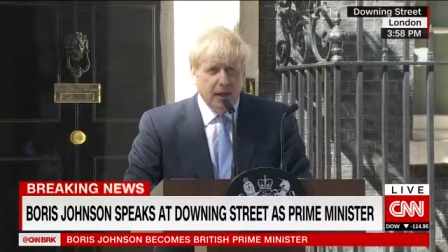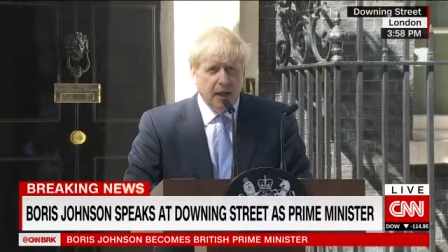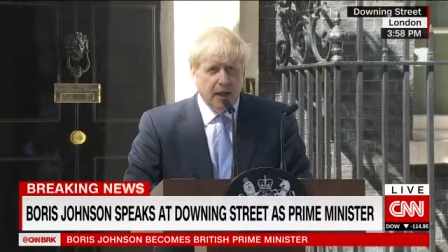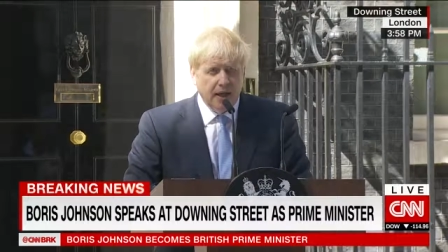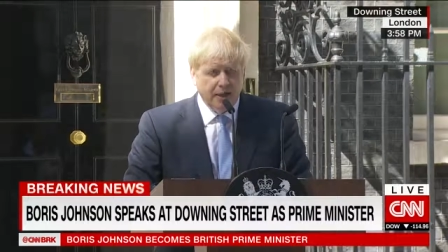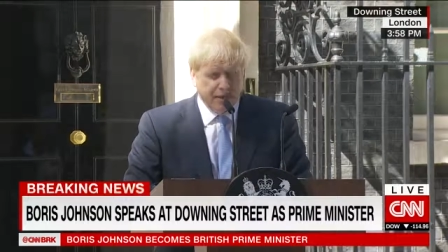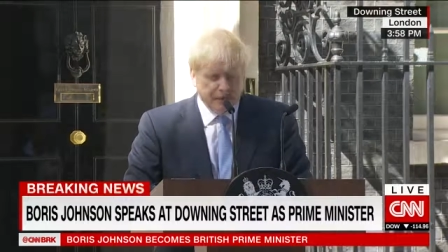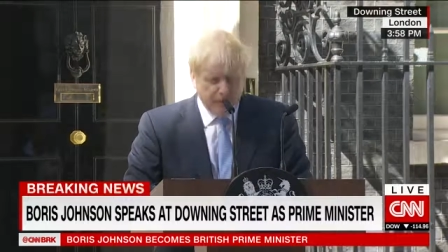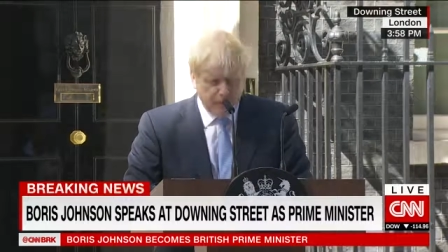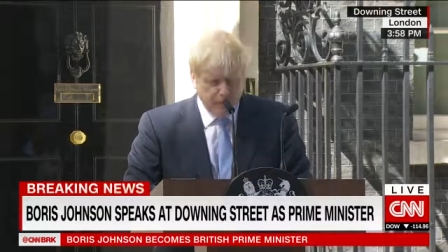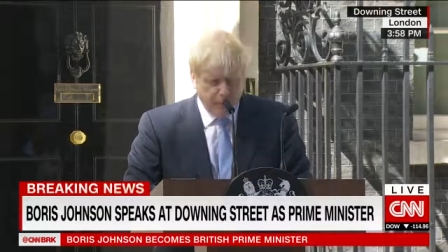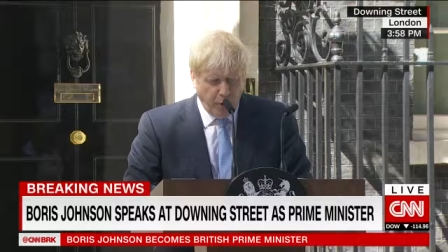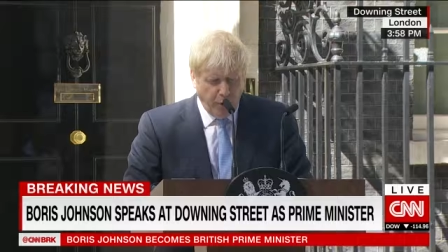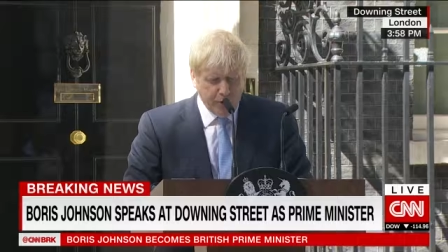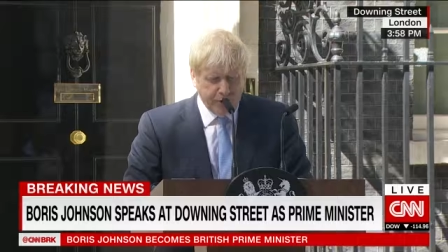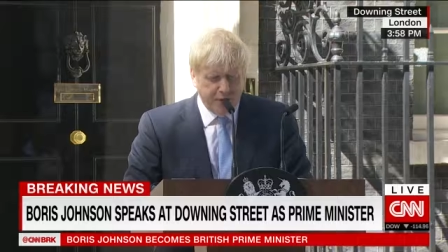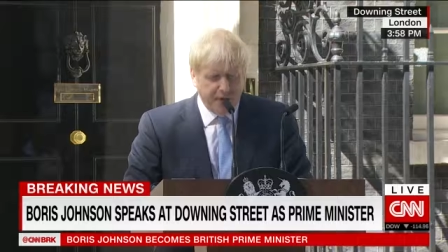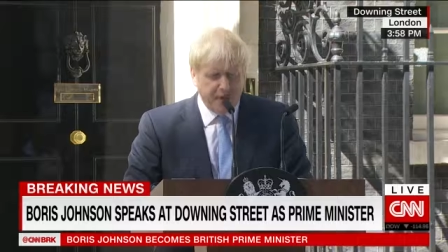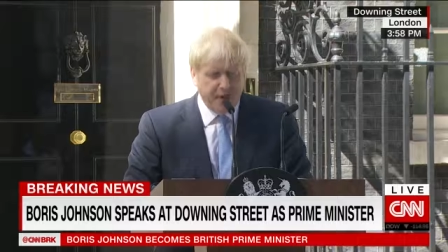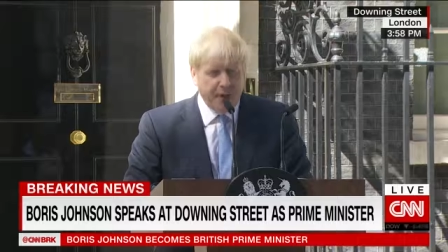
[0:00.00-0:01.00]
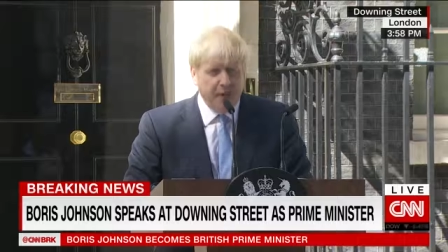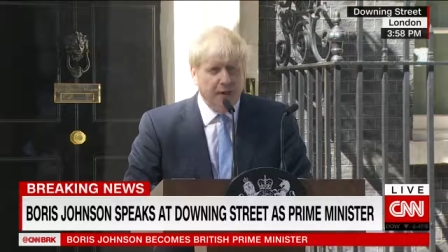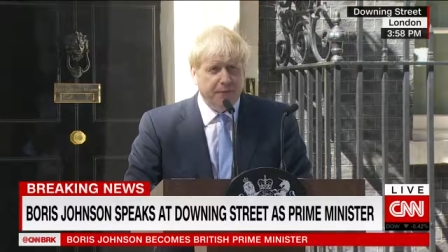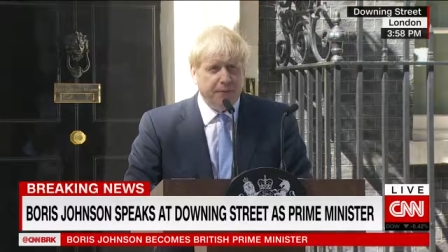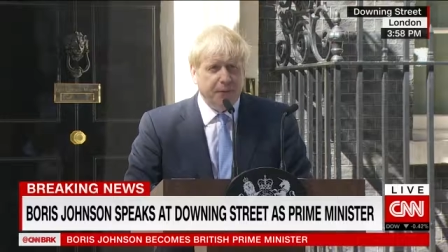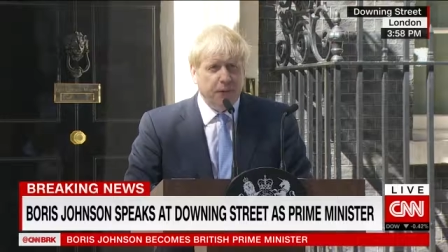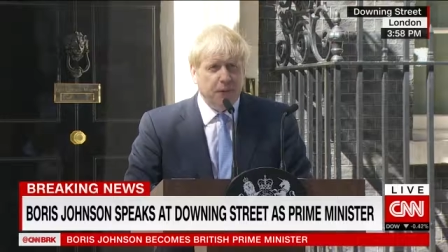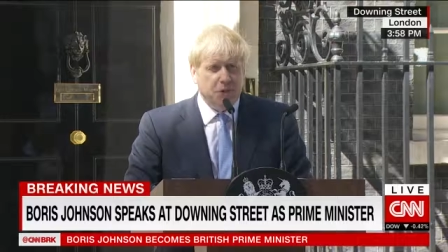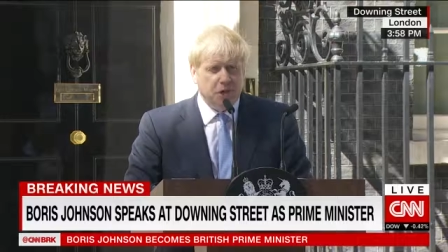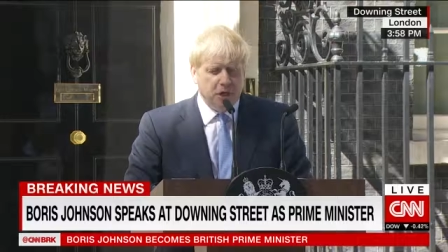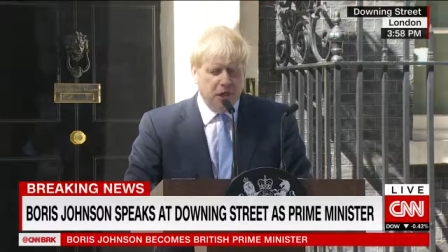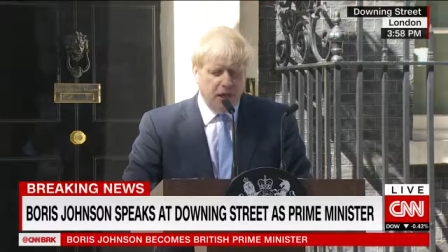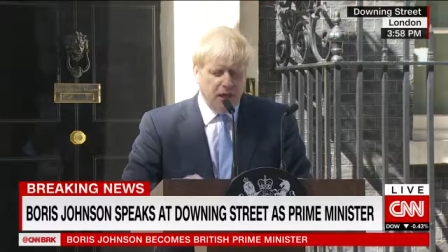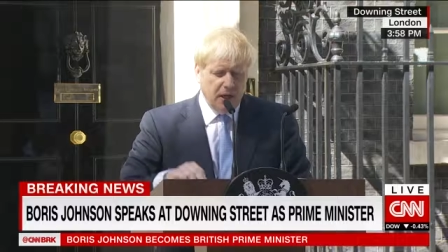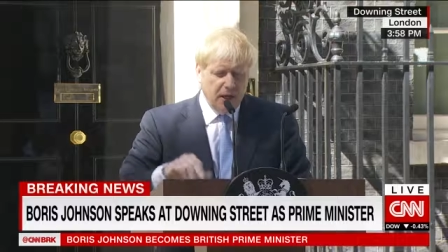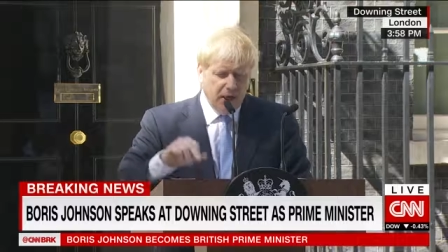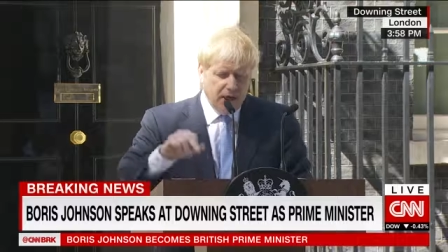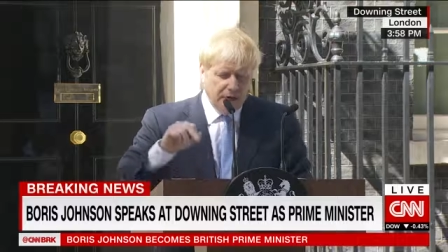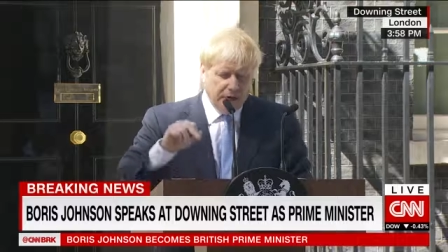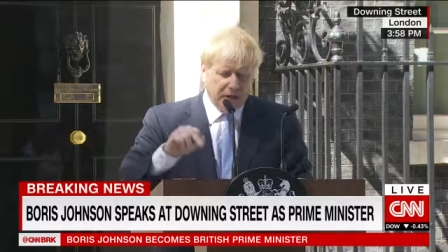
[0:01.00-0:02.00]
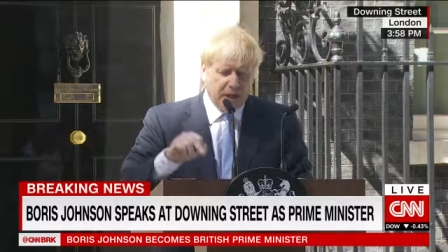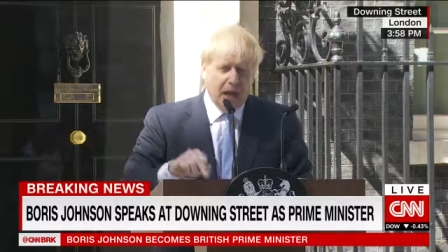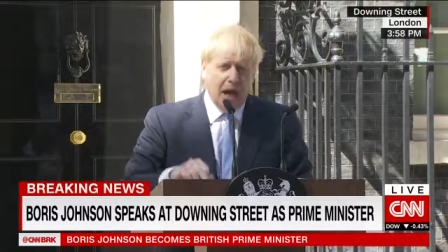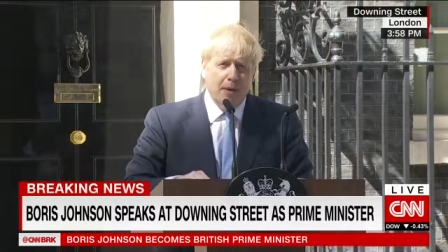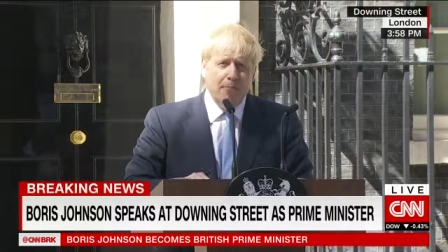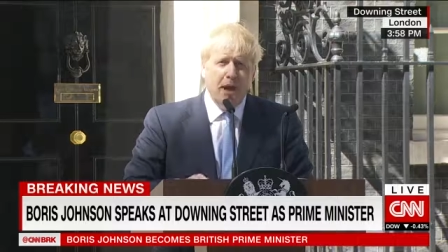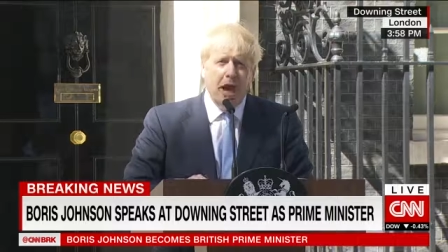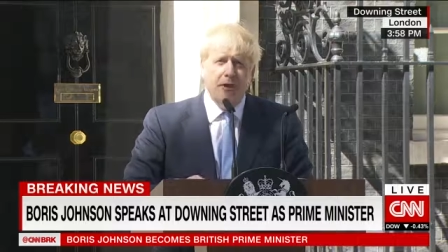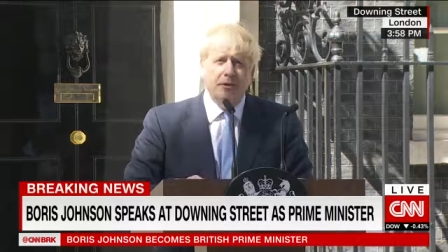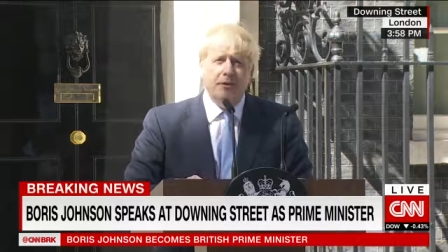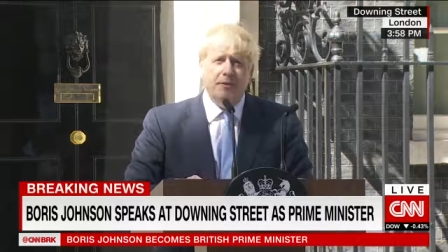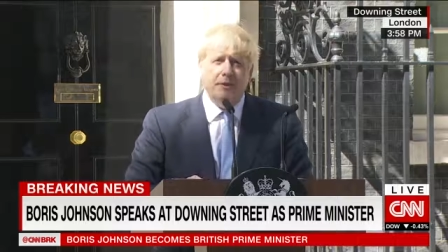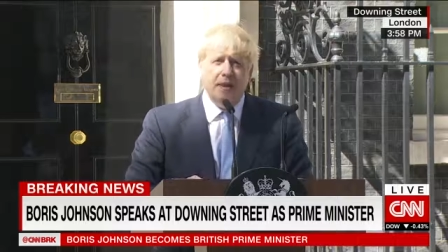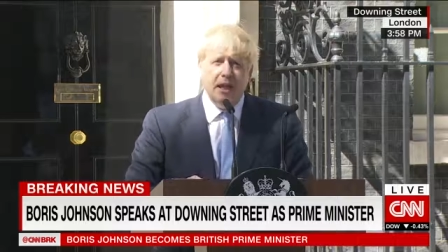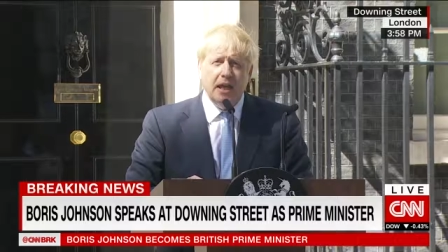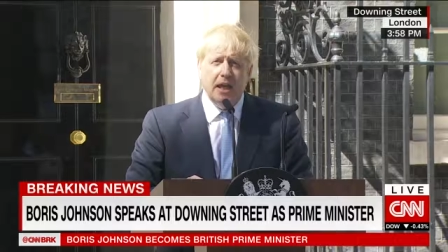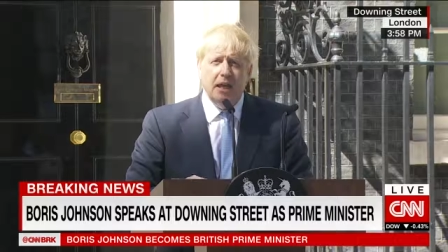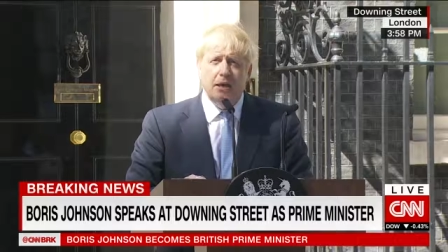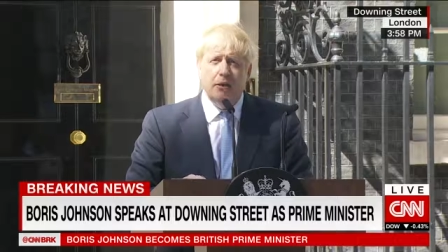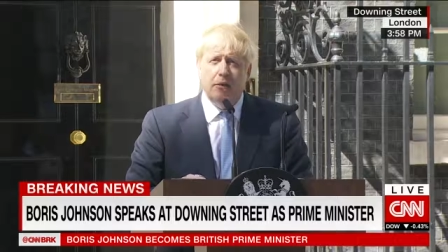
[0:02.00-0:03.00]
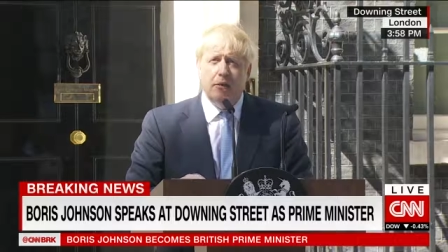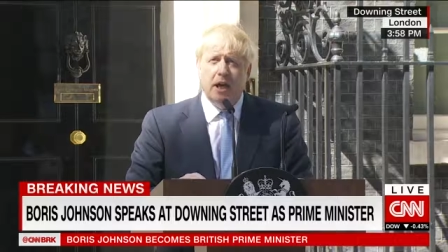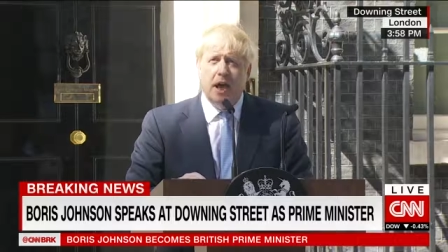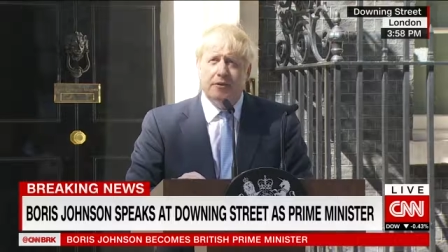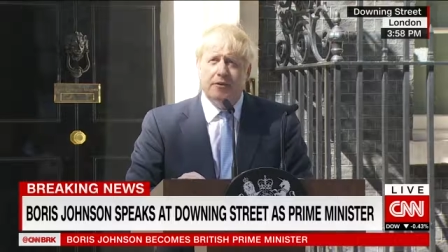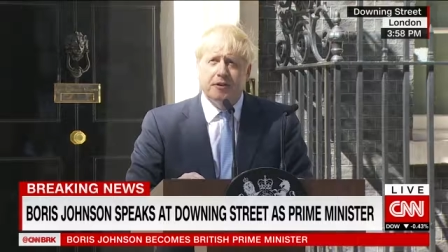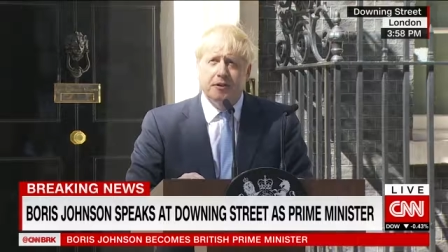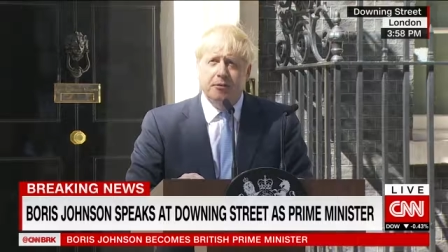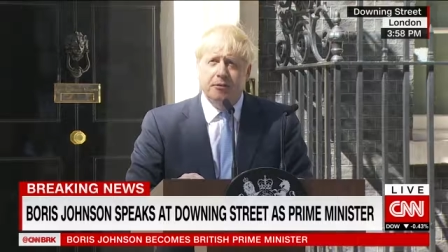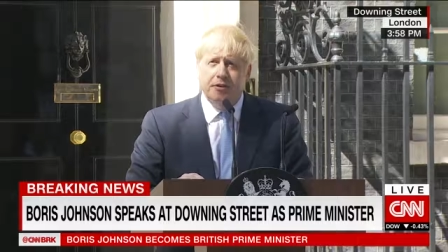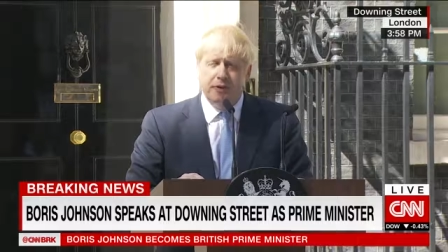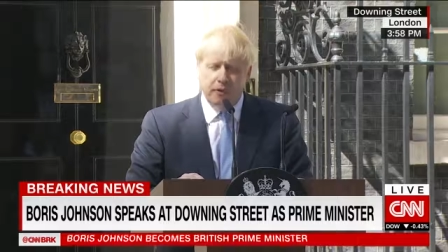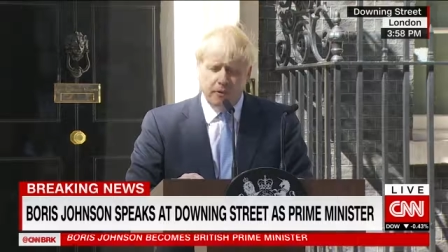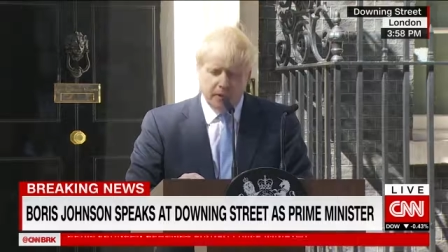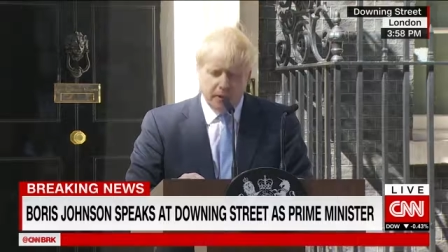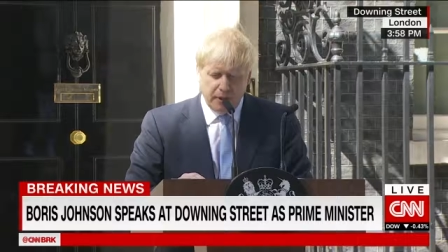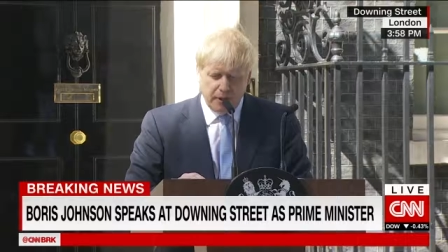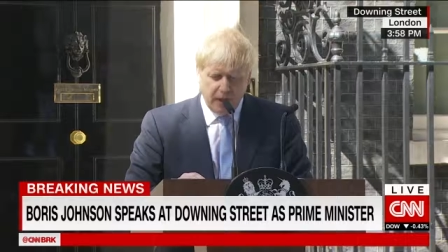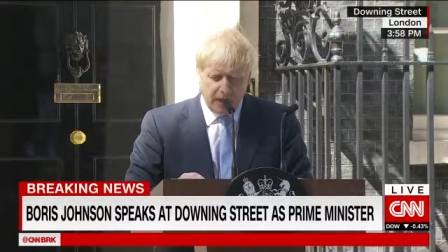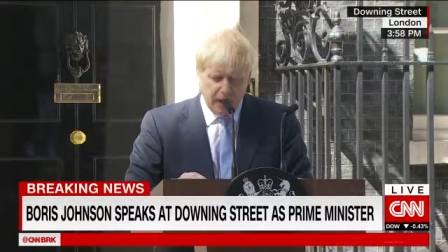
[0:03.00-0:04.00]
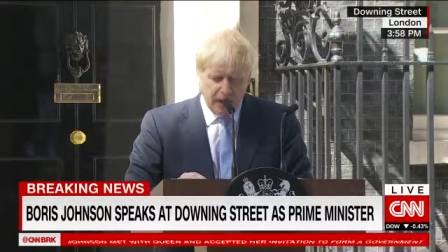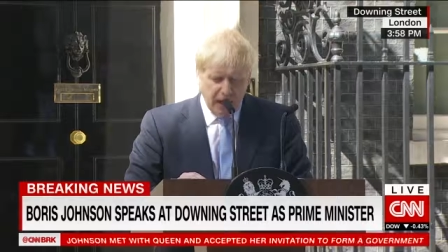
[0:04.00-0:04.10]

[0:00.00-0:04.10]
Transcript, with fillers: at some point in the near future to come out of the EU customs union